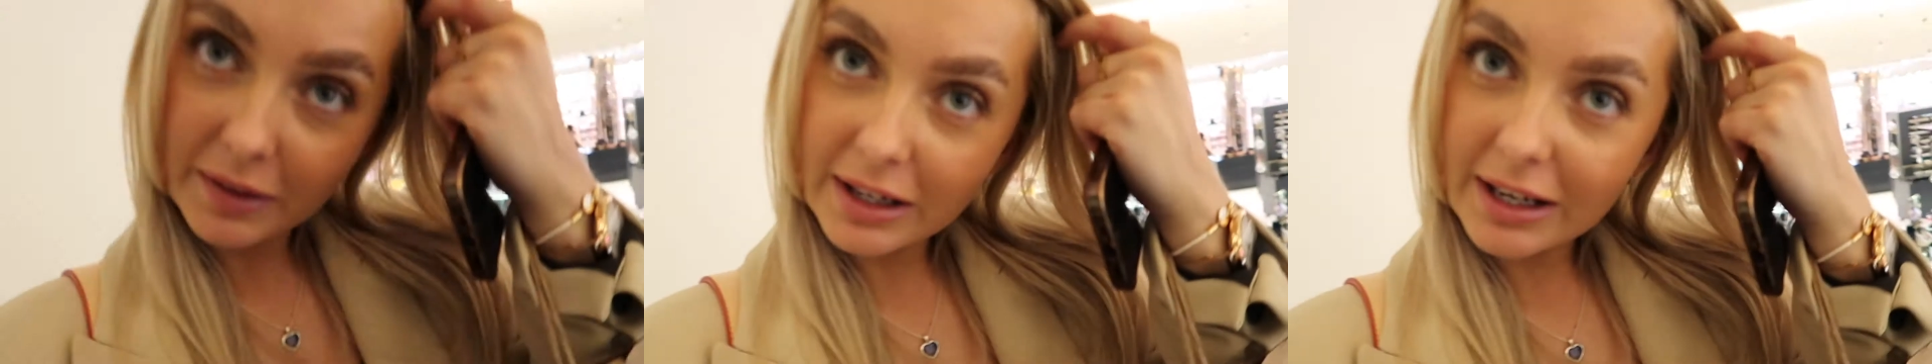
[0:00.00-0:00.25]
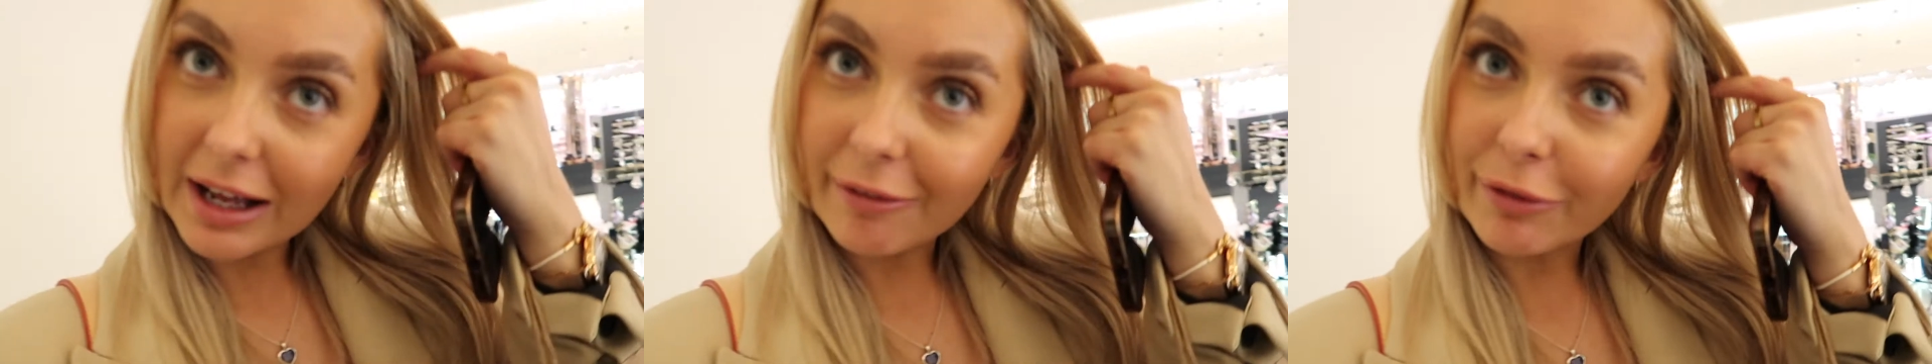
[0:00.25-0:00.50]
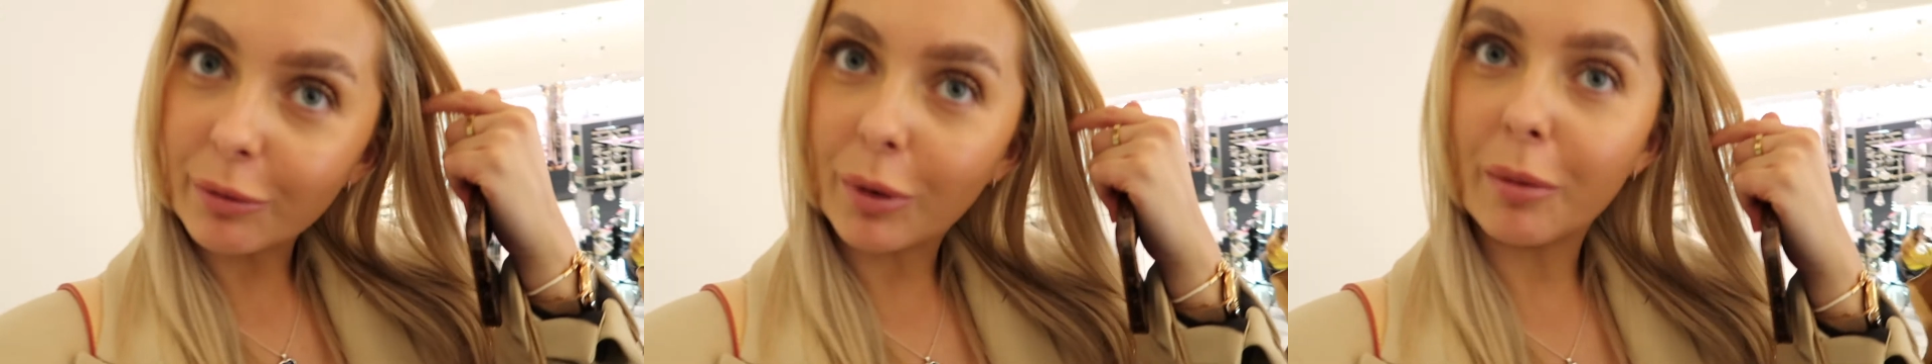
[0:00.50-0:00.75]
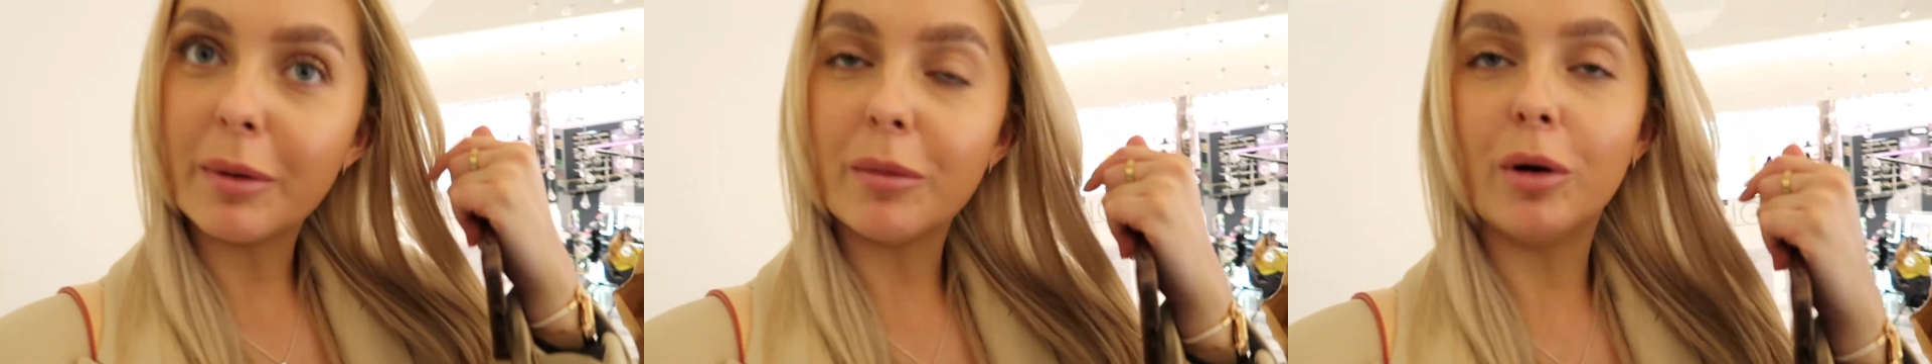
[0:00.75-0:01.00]
they didn't have the
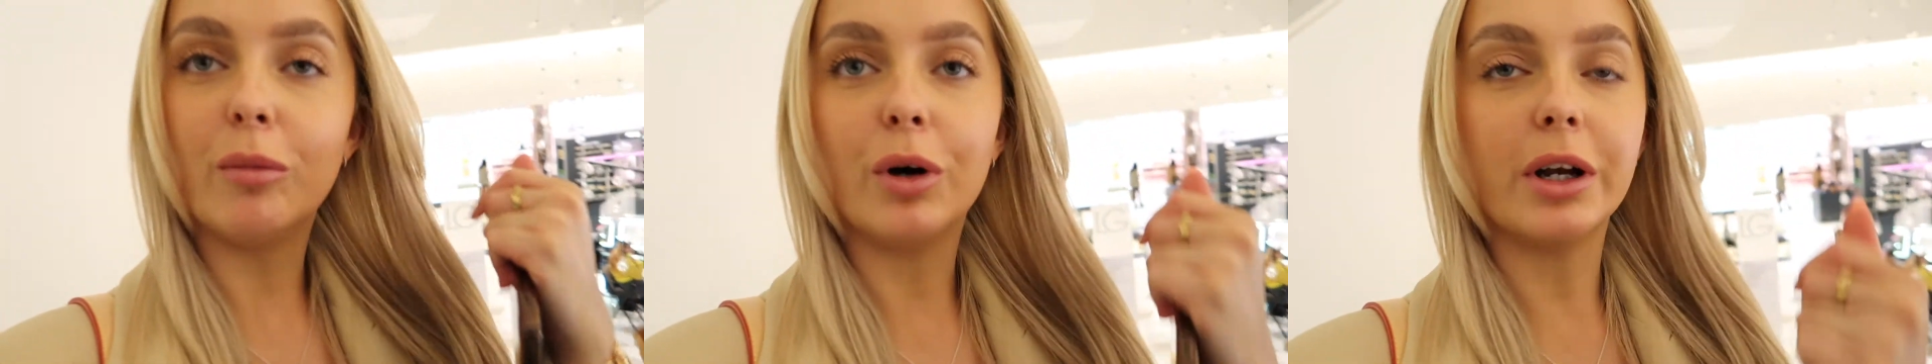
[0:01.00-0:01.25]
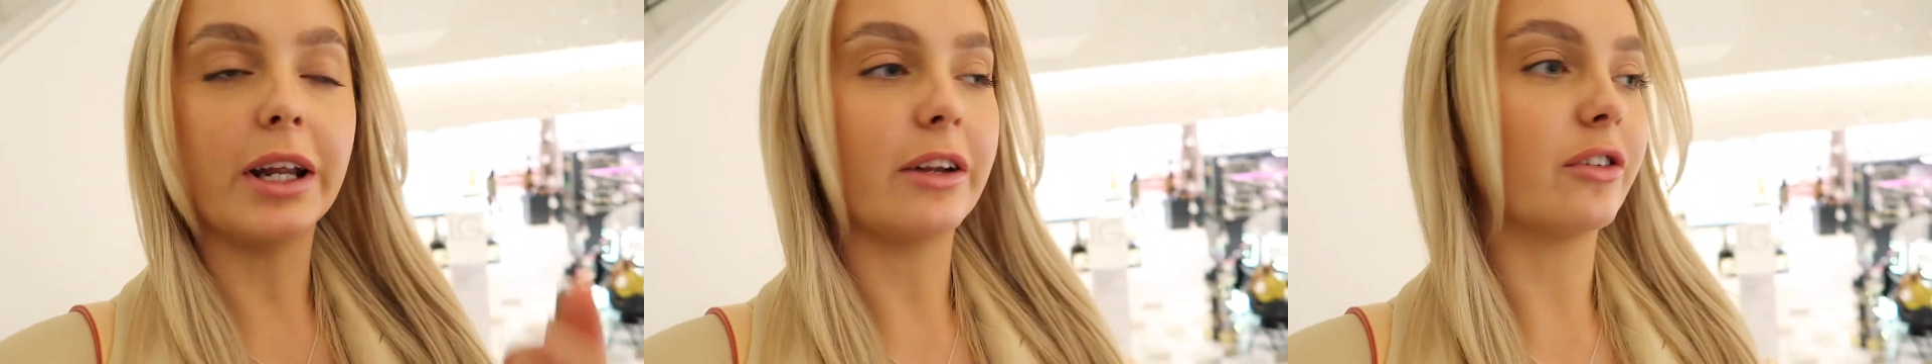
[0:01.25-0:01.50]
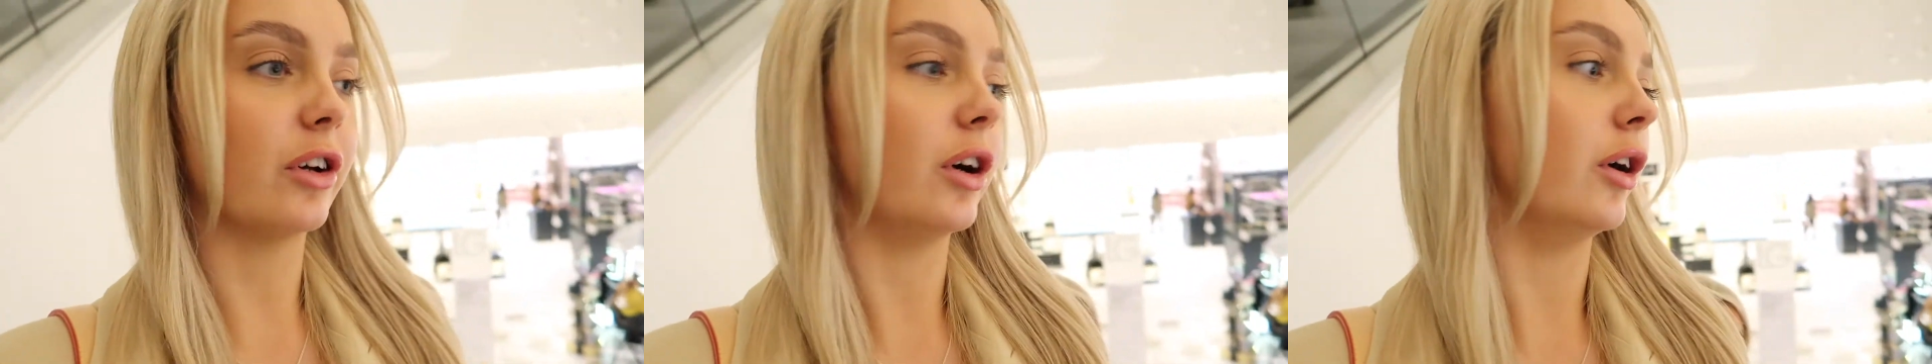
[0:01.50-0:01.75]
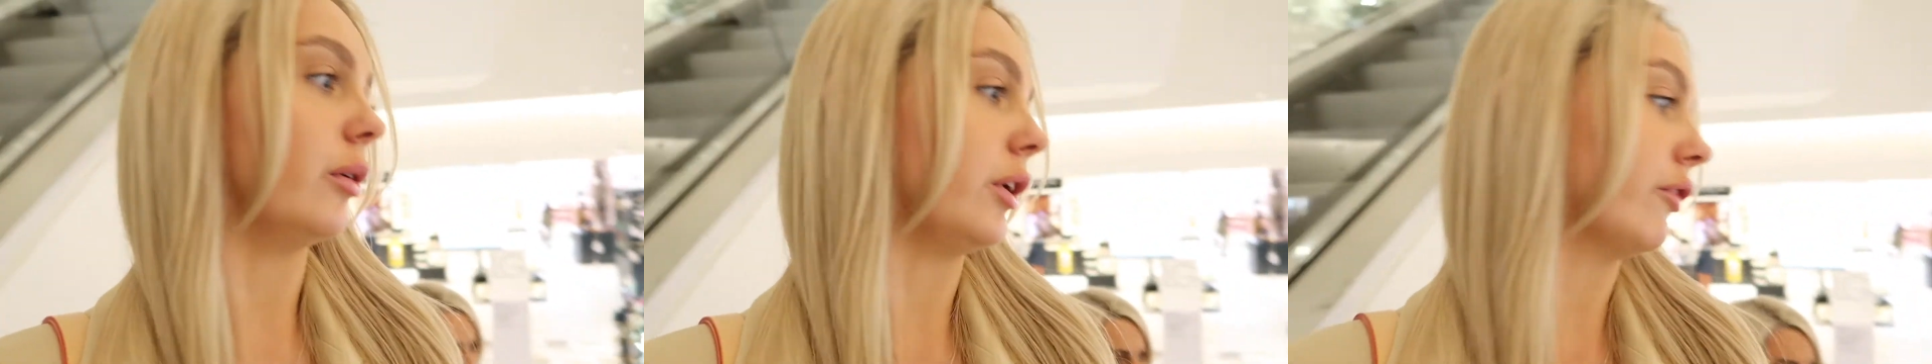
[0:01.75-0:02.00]
one my mum wanted,
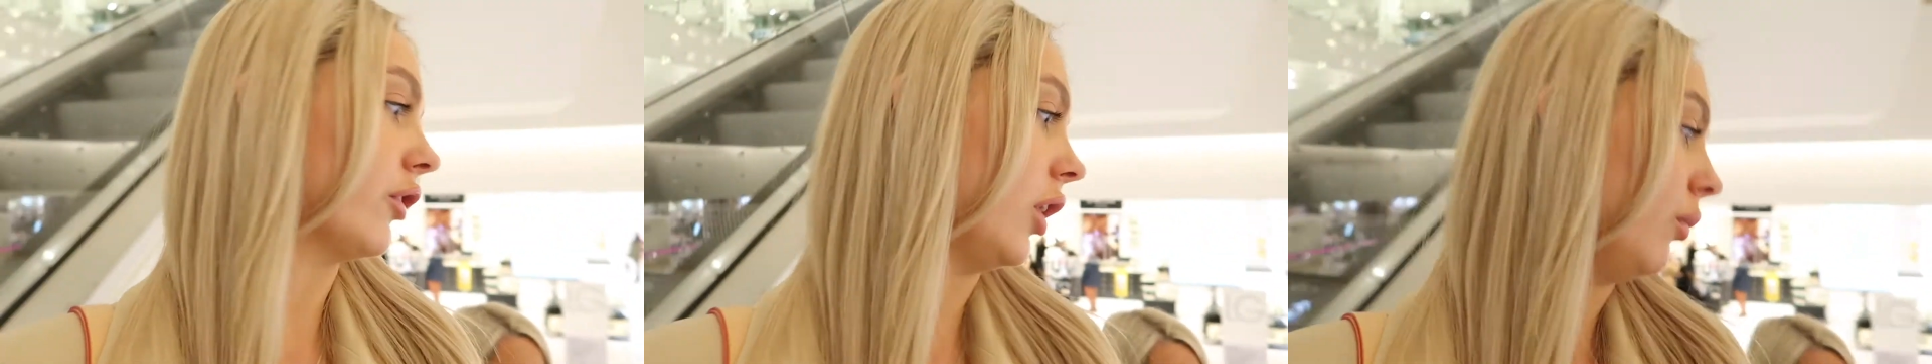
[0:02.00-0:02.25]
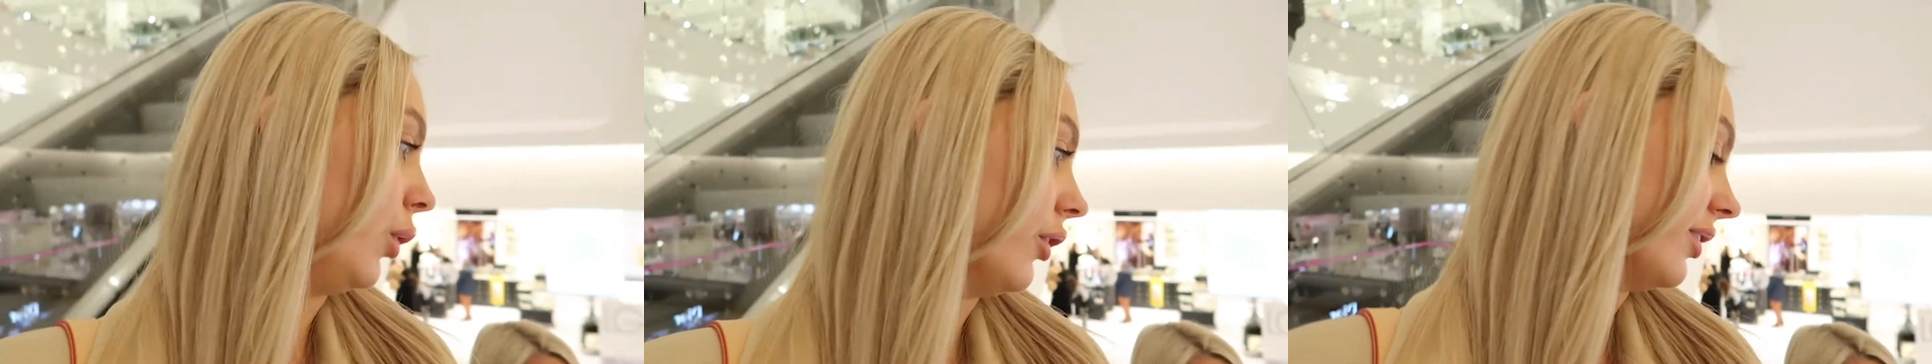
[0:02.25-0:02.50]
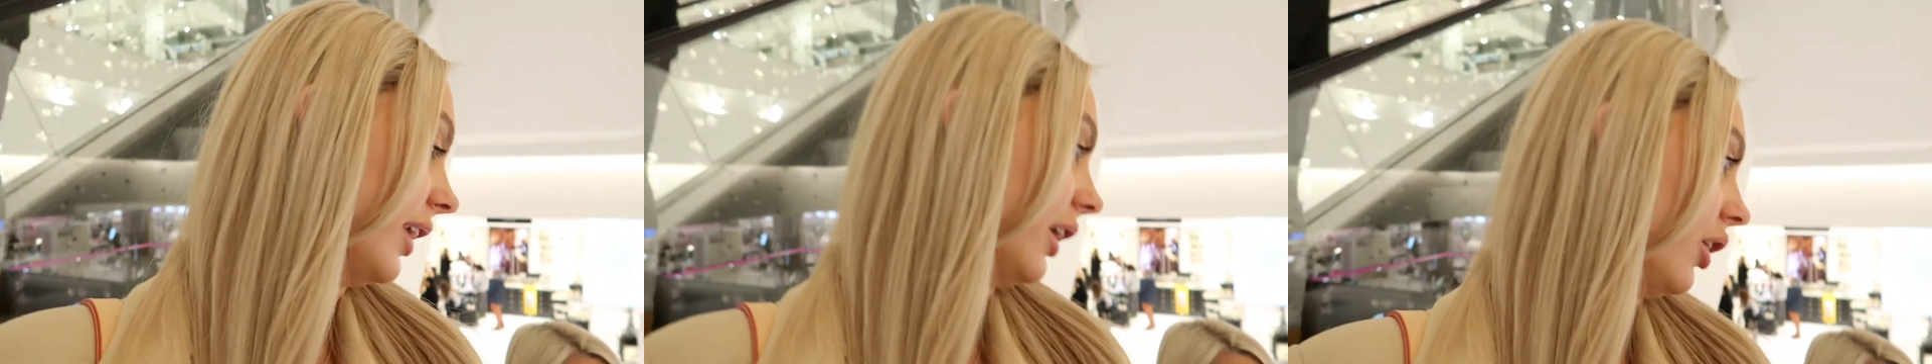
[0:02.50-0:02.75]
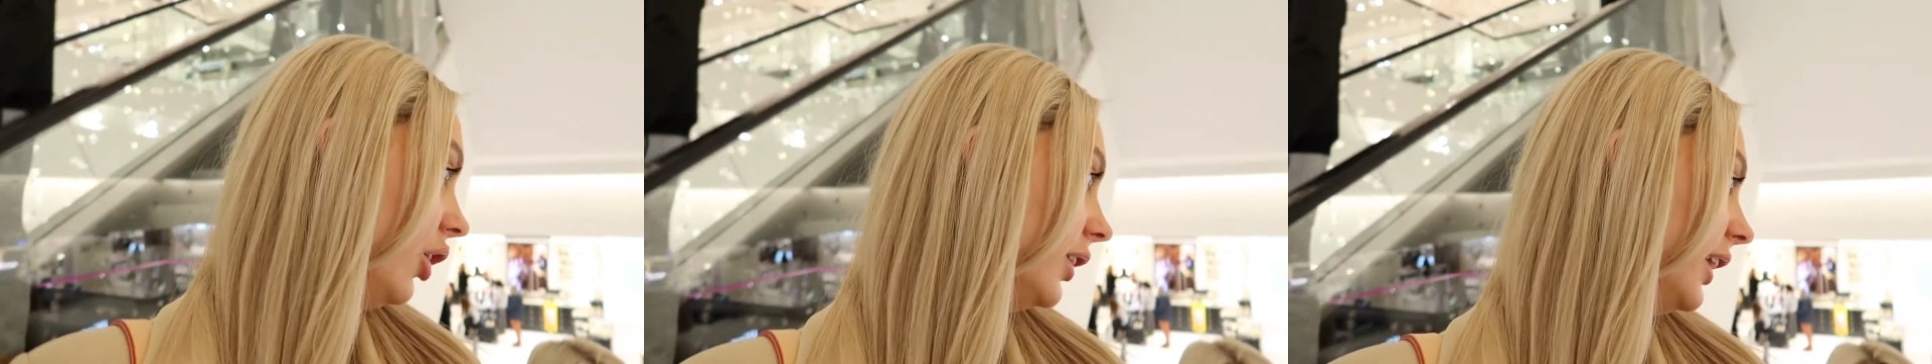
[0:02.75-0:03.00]
so you've got what's it
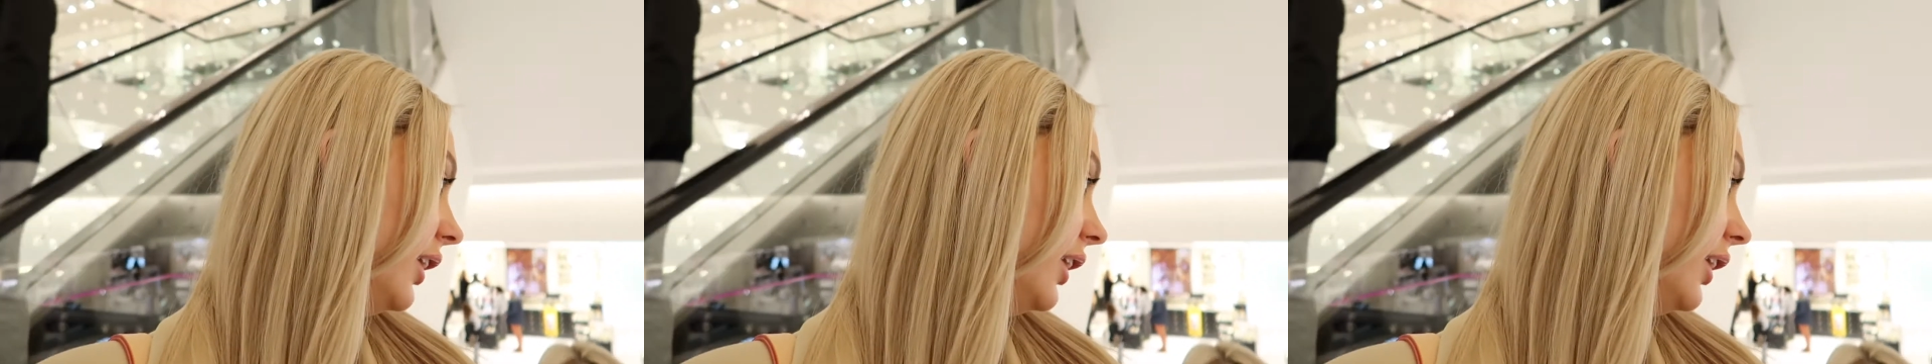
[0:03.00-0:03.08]
called